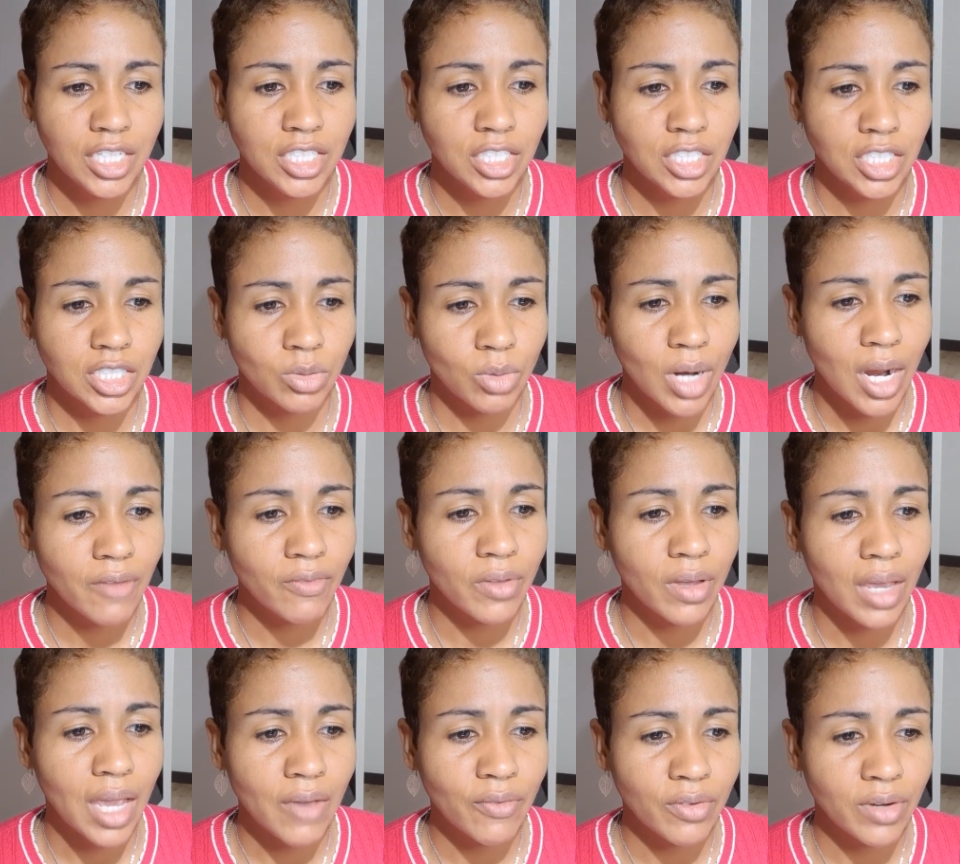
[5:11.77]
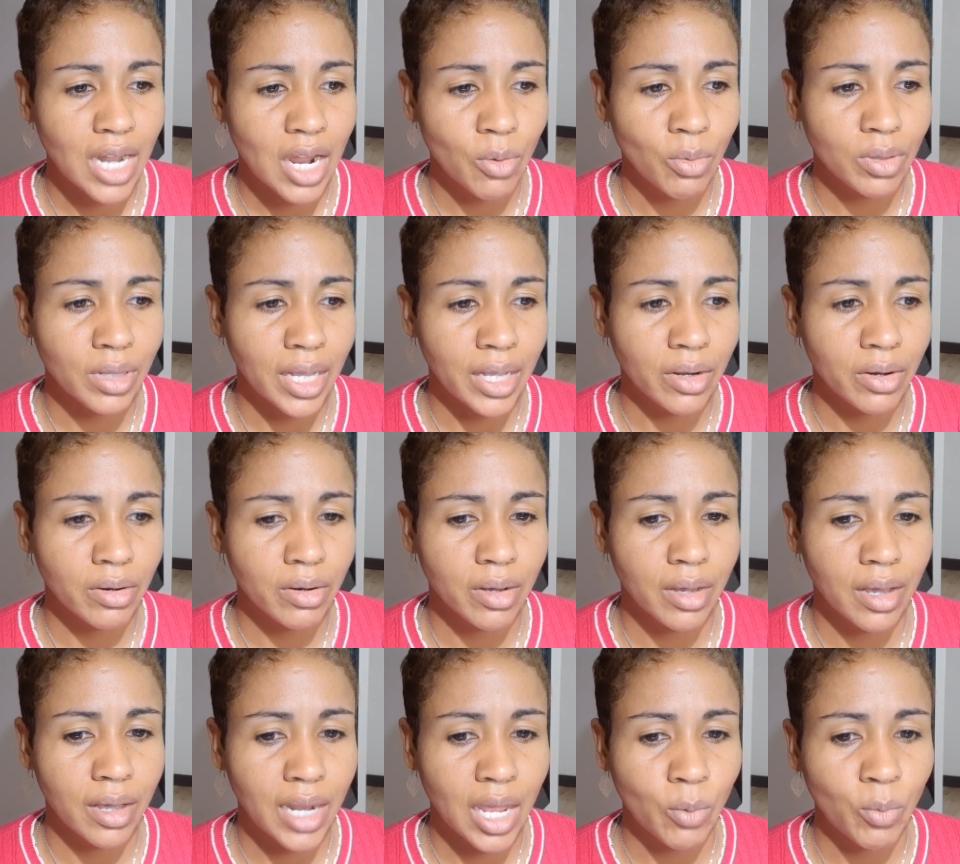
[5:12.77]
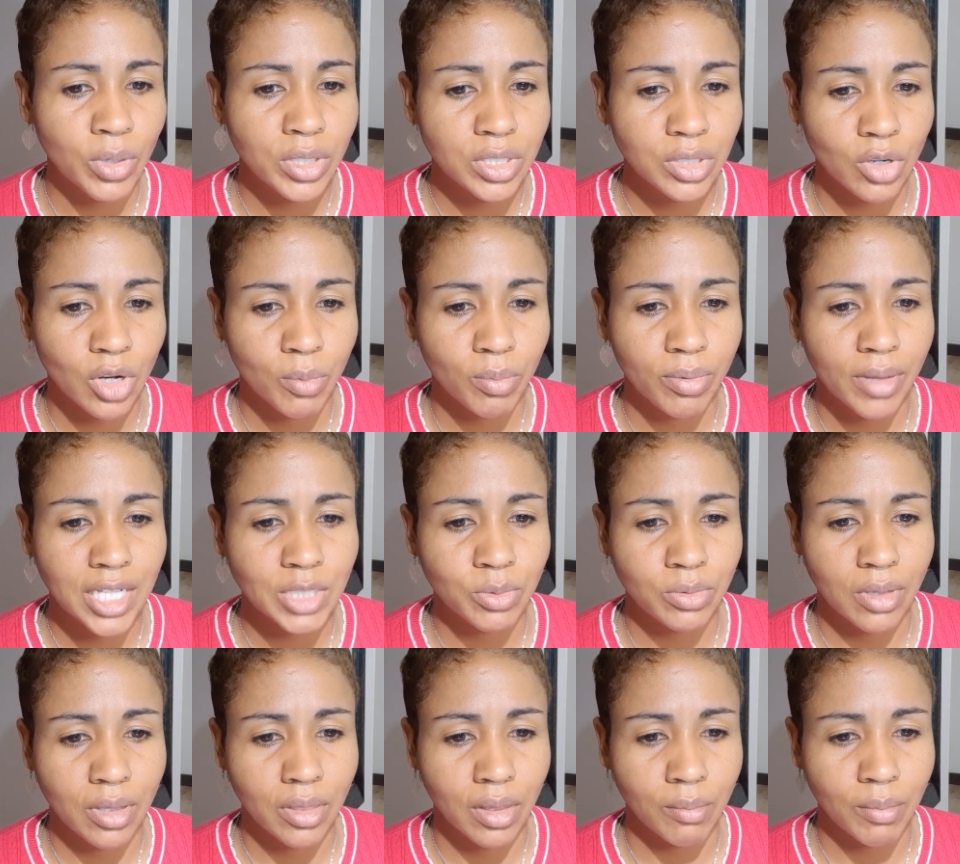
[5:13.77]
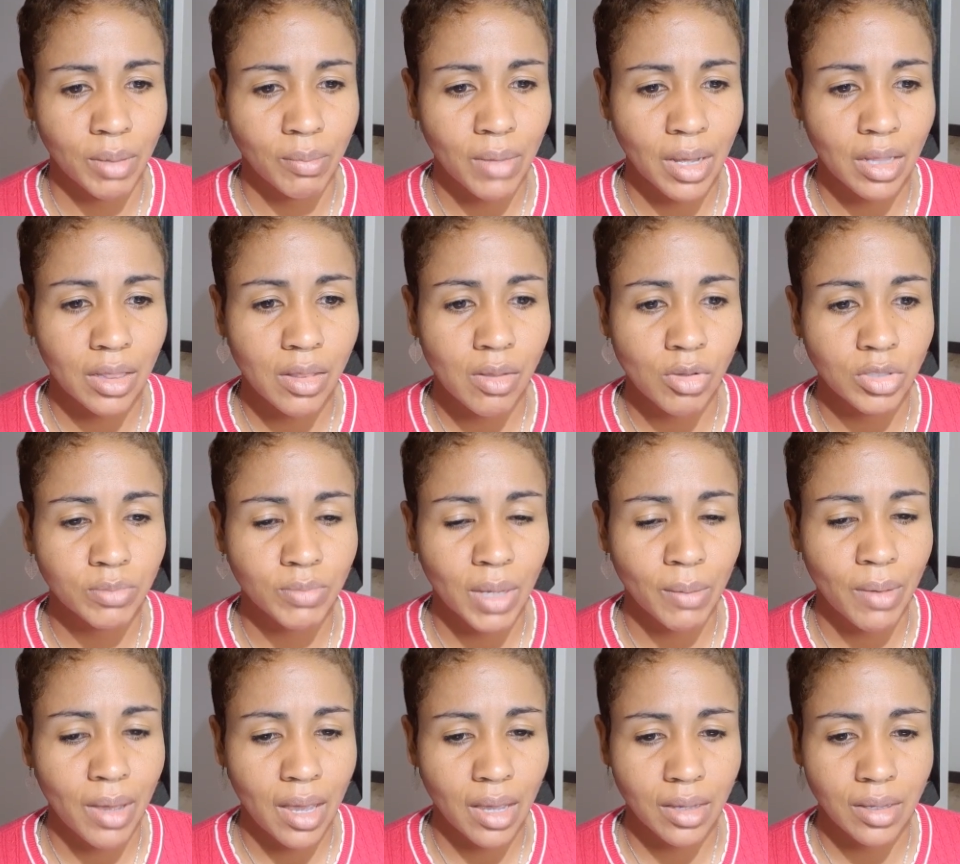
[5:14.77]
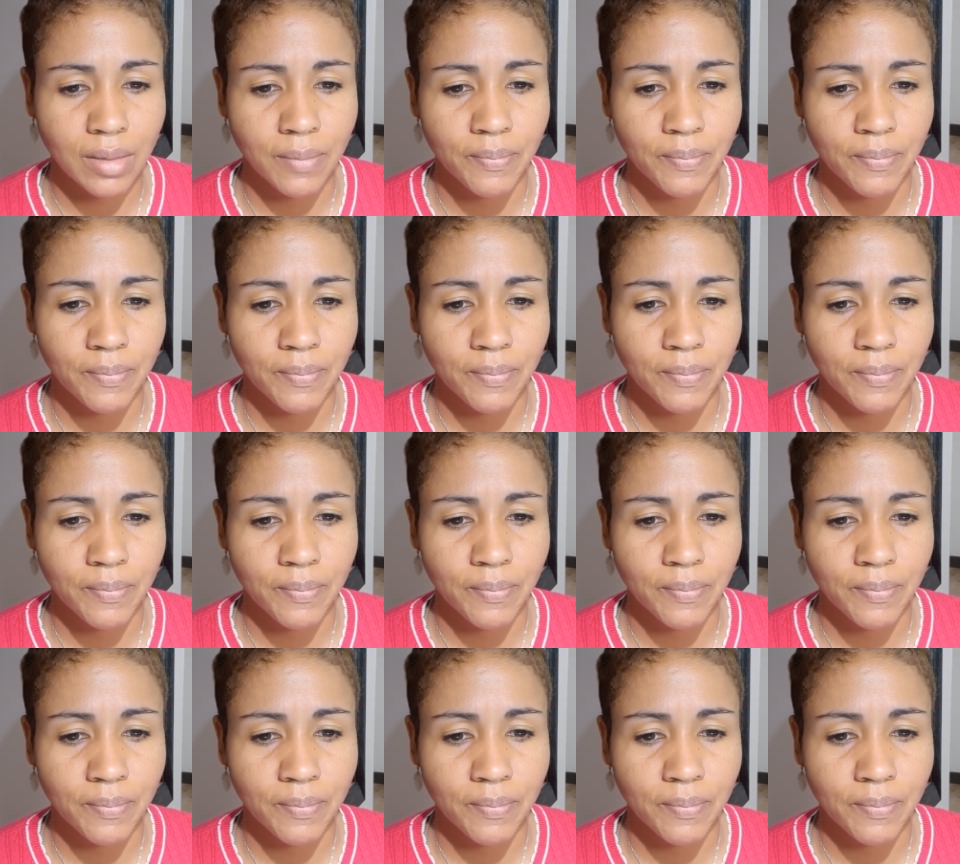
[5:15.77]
She arrived a half an hour later, and I went to her place with nothing but my clothes on my back.